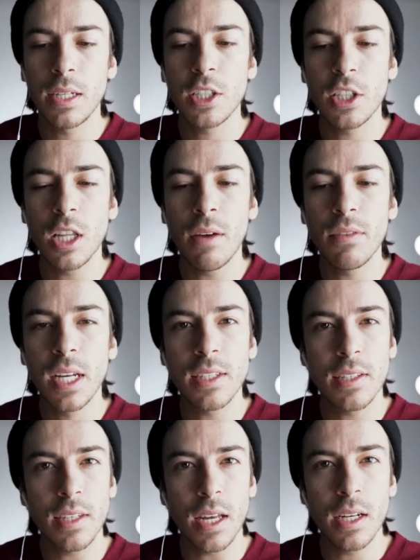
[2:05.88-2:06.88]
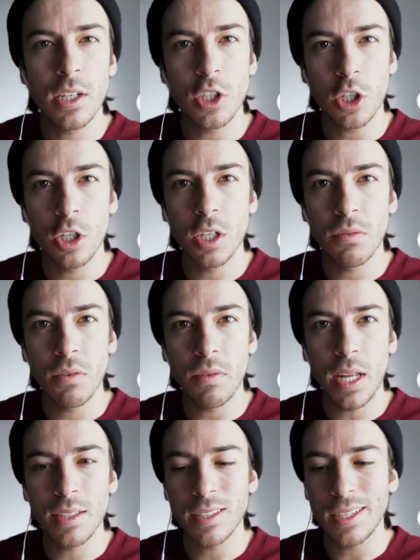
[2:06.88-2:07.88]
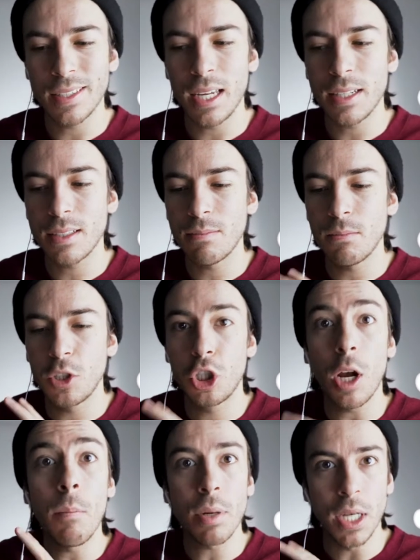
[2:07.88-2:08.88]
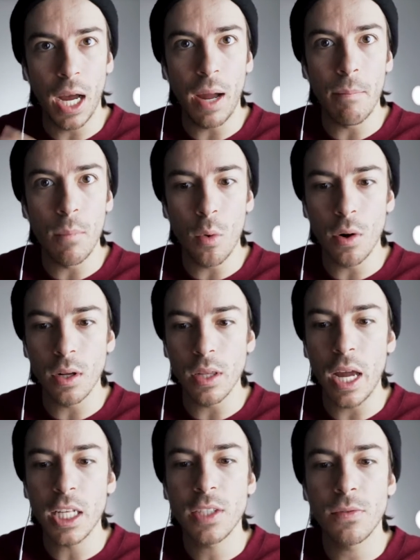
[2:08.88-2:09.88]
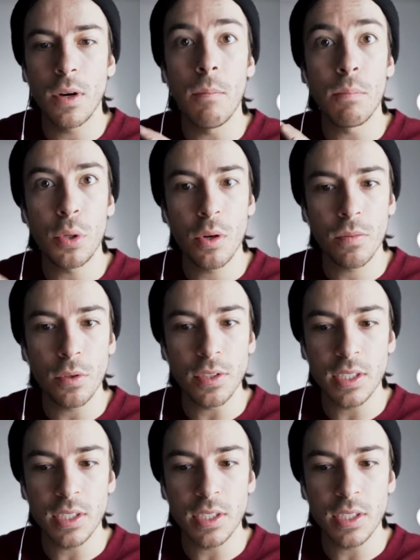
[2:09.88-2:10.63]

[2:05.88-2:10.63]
I just love that sudden turn of events, like that jump cut more or less from beautiful